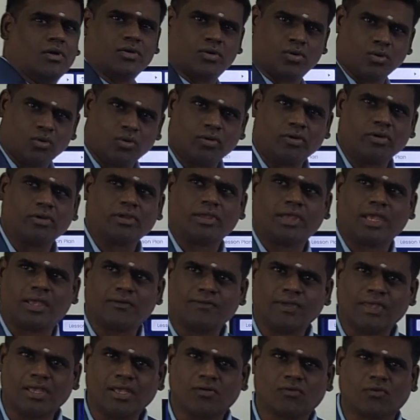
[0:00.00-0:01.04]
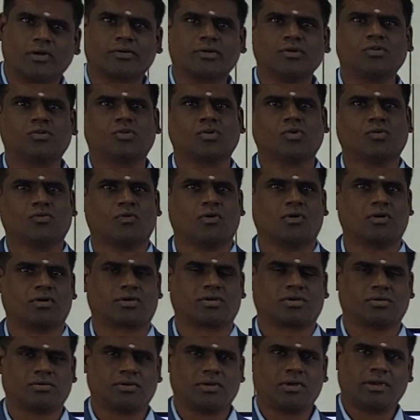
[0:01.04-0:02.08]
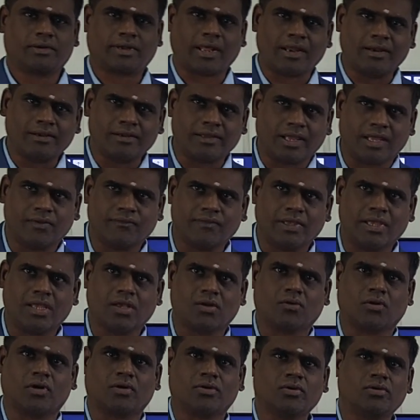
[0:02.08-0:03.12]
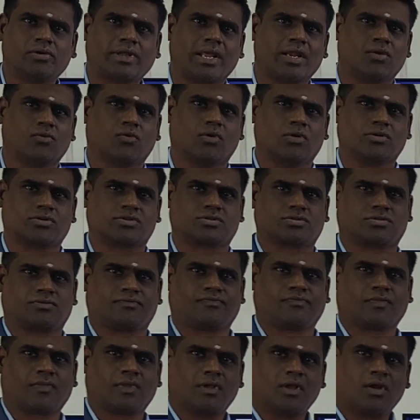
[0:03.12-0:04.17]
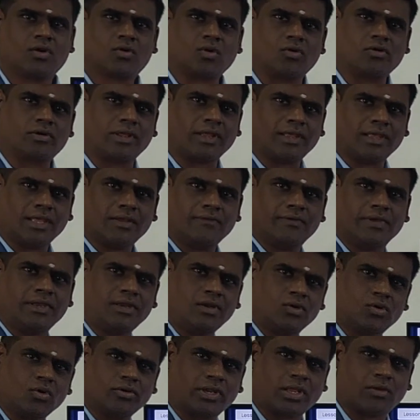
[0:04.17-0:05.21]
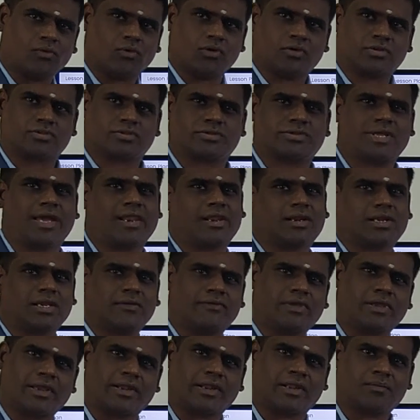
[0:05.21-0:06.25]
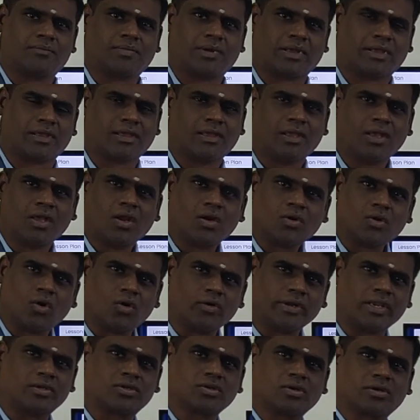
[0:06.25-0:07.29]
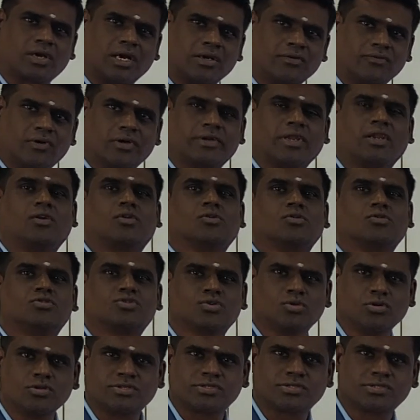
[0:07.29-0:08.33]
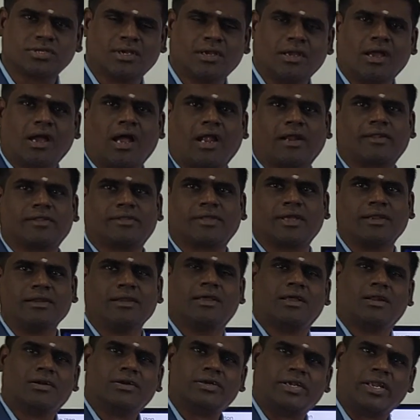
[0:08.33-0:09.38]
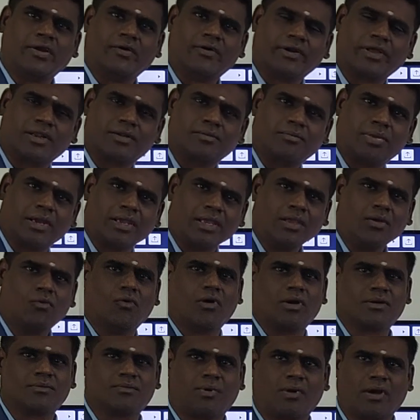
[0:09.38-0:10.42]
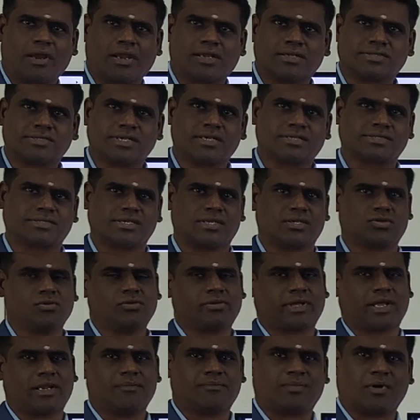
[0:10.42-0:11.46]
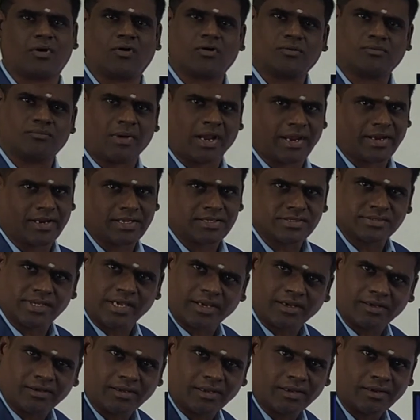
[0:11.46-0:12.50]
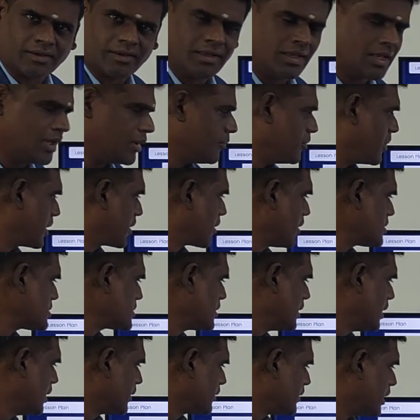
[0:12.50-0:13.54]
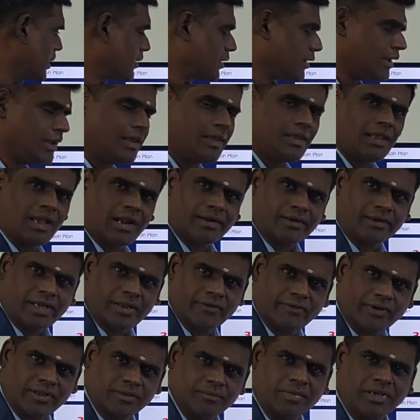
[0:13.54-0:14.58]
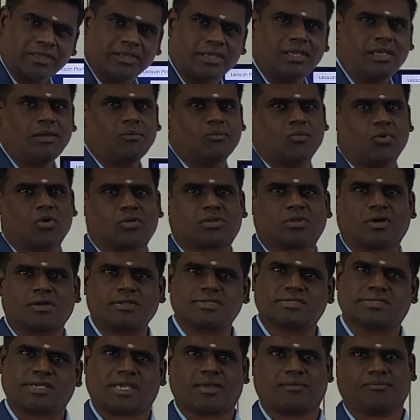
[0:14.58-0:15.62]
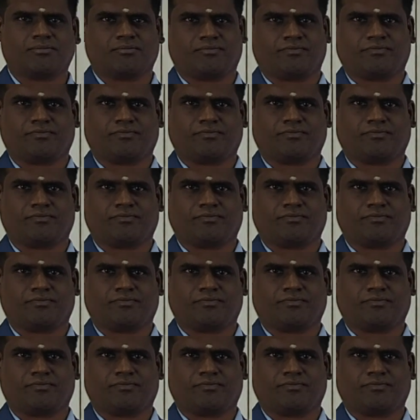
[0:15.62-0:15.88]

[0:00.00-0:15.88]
2 EV equal to 2 volt. 10 EV equal to 10 volts. 20 EV, 20 volts. Directly we can apply. No need to convert into joules and then divided by 1.6 into 10 power minus 19. Because that E and divided by E both are same.